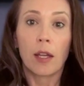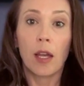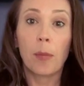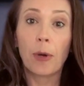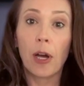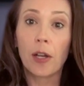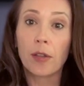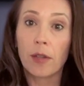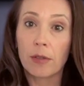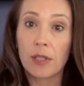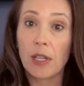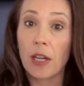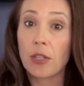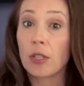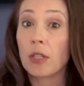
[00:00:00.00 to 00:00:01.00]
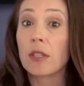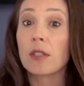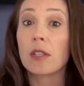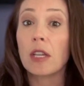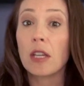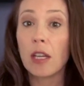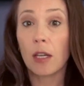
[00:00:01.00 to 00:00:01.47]
HIPAA authorization
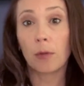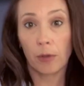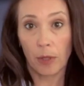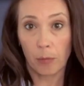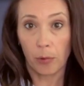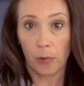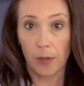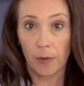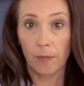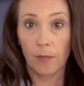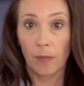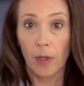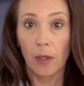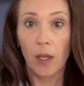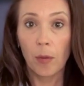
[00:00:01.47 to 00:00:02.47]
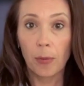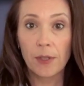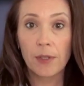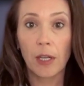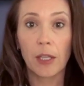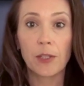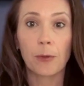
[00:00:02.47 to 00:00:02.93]
is equally important. HIPAA
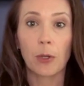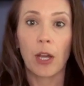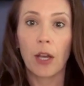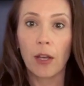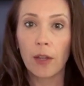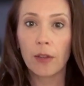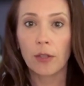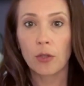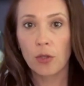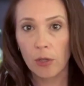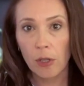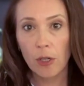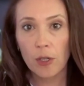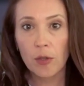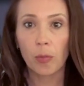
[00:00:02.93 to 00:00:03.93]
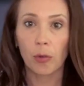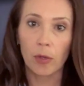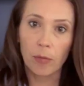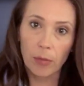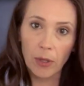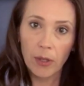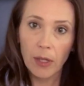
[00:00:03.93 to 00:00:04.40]
stands for Health Insurance
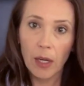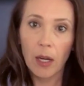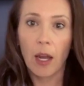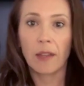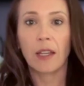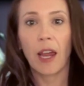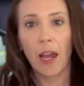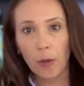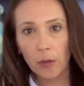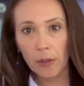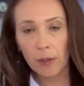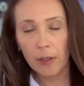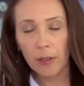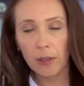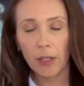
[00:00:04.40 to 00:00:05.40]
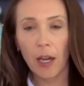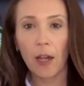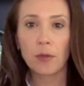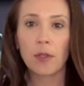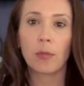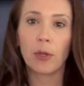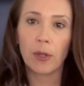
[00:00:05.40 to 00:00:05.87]
Portability and
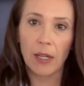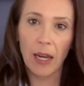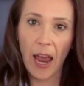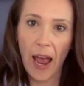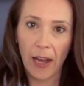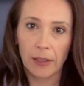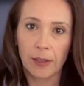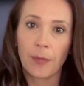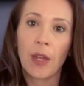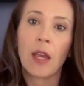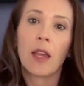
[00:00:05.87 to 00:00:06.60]
Accountability Act.